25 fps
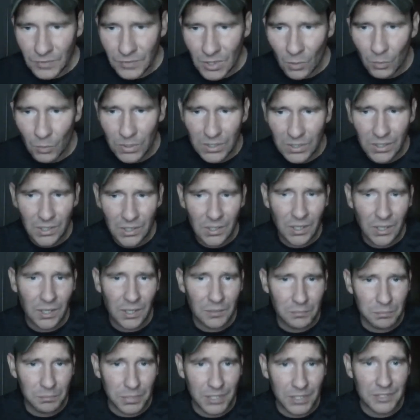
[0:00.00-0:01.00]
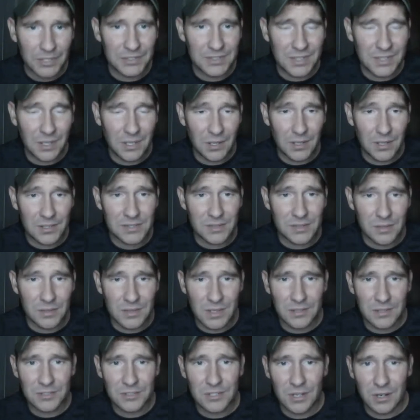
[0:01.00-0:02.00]
We did a blood test on
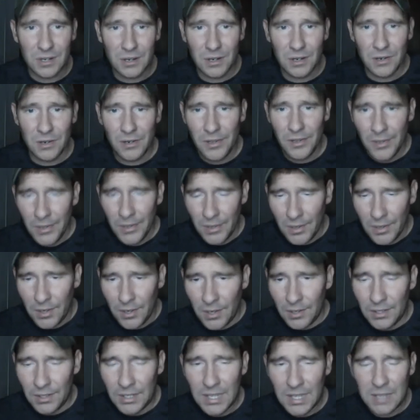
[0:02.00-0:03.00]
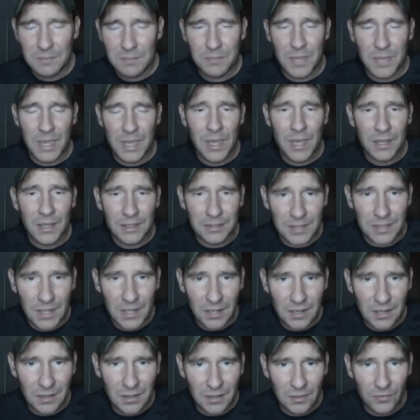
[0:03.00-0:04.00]
that chair, and it came back
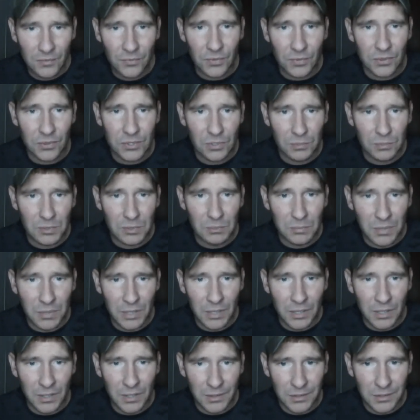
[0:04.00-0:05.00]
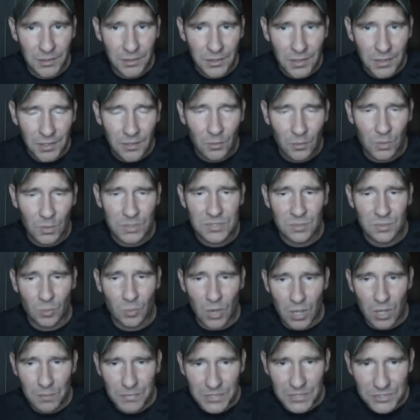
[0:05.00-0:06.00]
negative for human blood. We
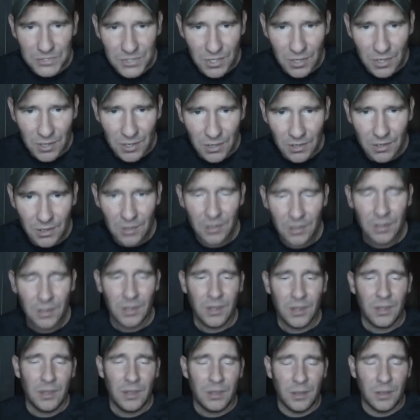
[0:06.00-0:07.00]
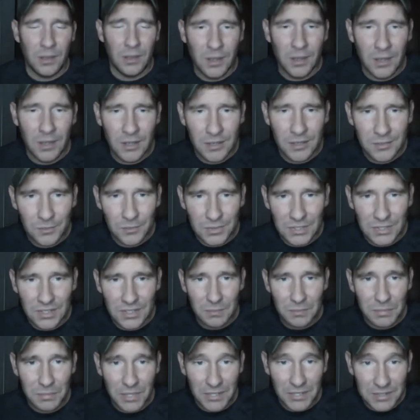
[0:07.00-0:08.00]
swabbed the chair, and we did
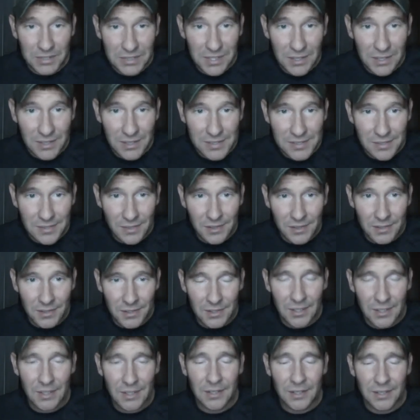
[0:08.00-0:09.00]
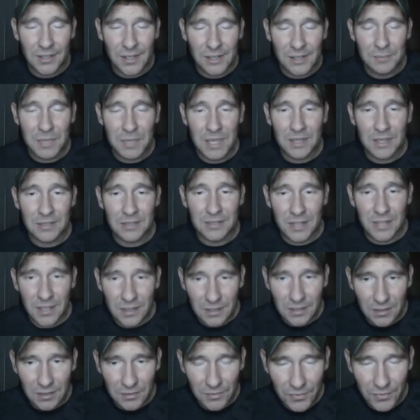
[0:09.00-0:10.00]
a blood test on it, and it came back
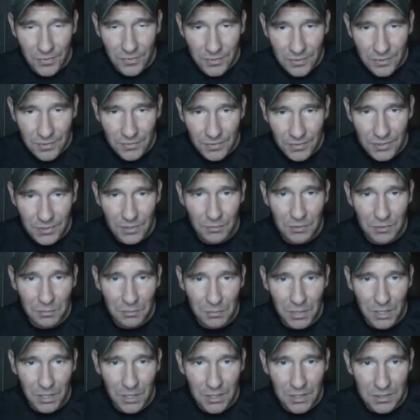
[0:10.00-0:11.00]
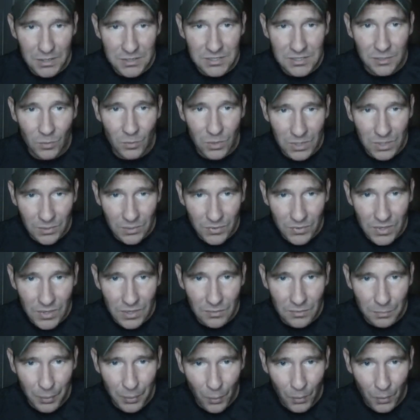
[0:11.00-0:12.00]
negative for human blood. So whatever they
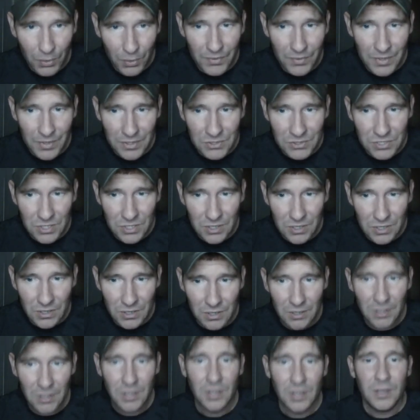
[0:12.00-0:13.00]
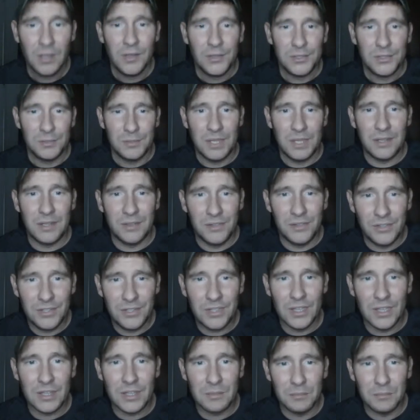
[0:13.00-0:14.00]
had poured on that chair to make it look
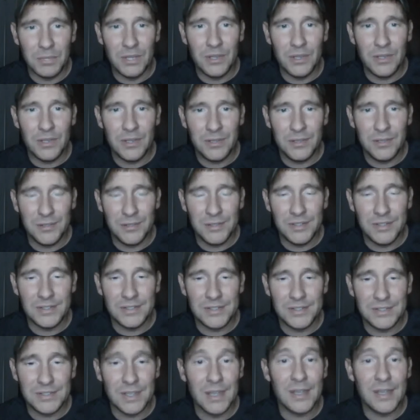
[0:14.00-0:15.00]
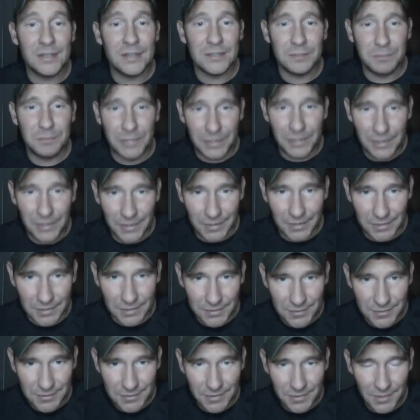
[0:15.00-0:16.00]
like blood, it is not blood.
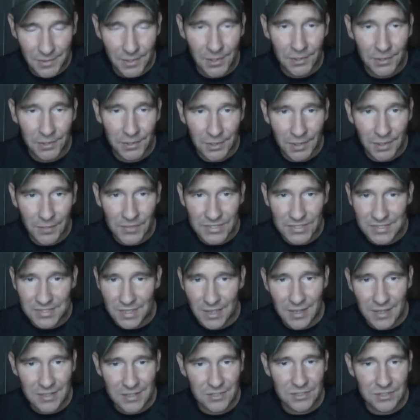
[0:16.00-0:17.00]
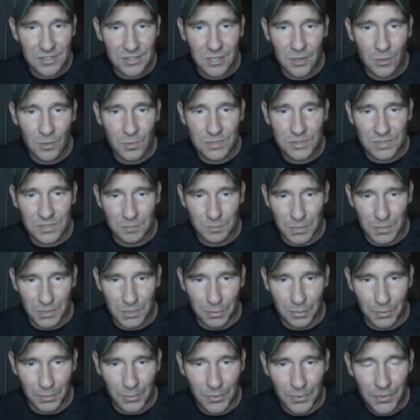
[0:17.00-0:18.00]
and this guy is just hoaxing
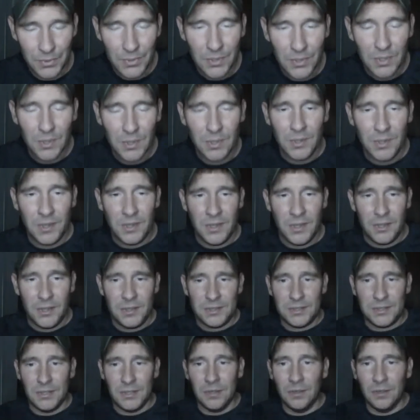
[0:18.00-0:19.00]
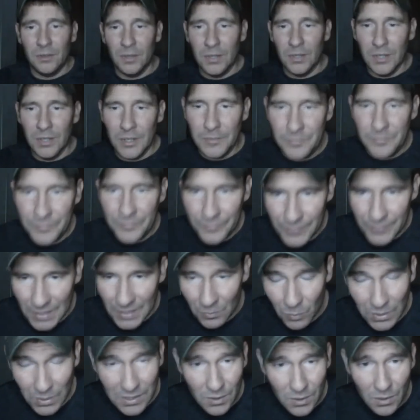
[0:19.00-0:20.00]
people. So, and
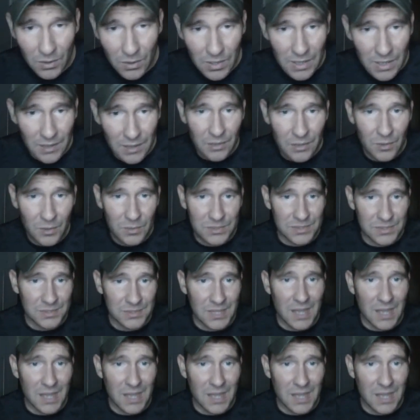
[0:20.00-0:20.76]
we call out hoaxes.